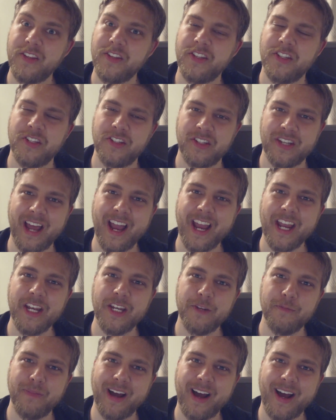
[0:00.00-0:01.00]

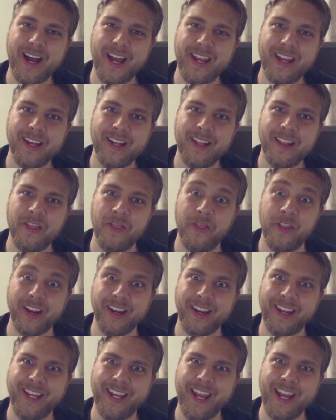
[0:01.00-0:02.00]
Signed by the
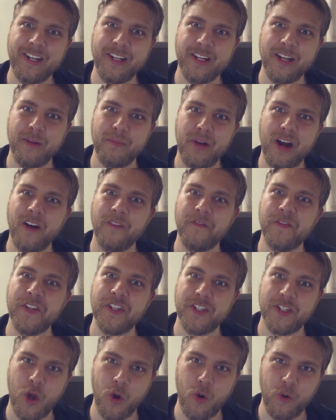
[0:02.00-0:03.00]
Kingdom of
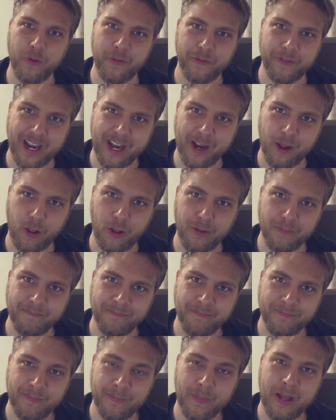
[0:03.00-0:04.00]
Stonevale.
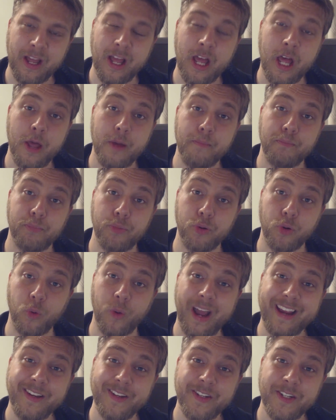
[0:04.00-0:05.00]

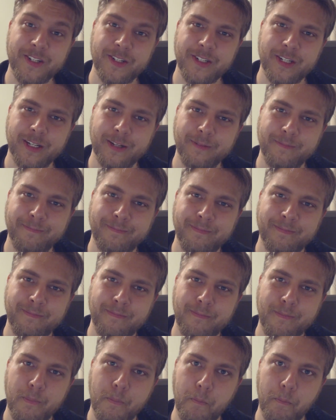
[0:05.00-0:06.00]
Price?
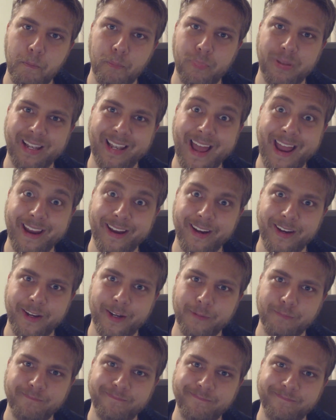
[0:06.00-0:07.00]

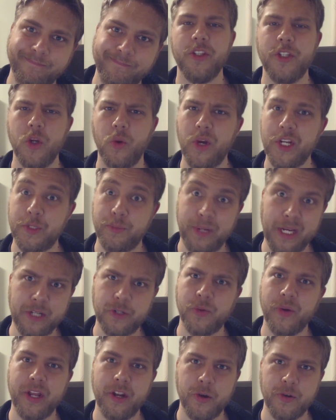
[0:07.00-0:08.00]
Blank. To which
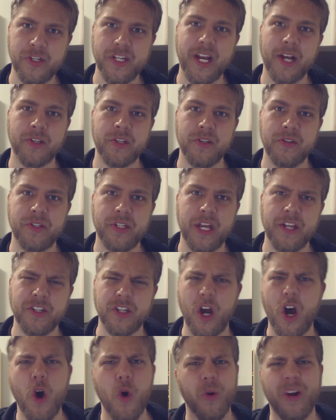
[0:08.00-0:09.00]
Petrie interjects and
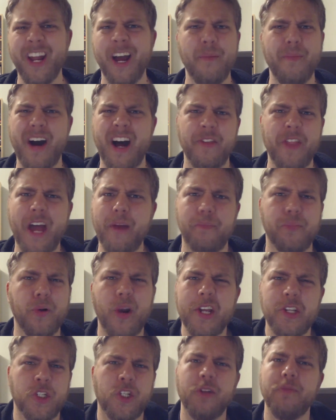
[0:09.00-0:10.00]
says, oh come on, that
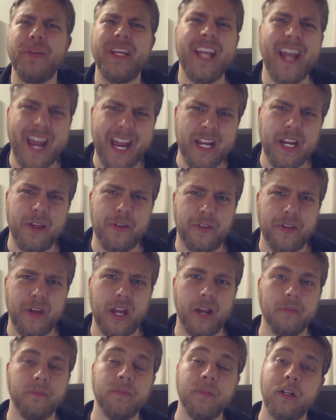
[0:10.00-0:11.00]
price could be
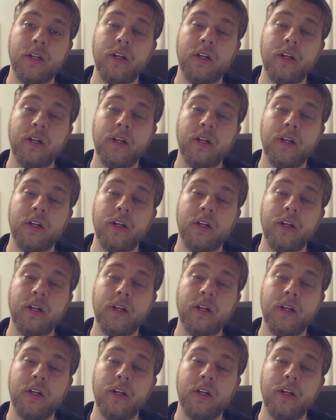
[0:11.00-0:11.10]
anything.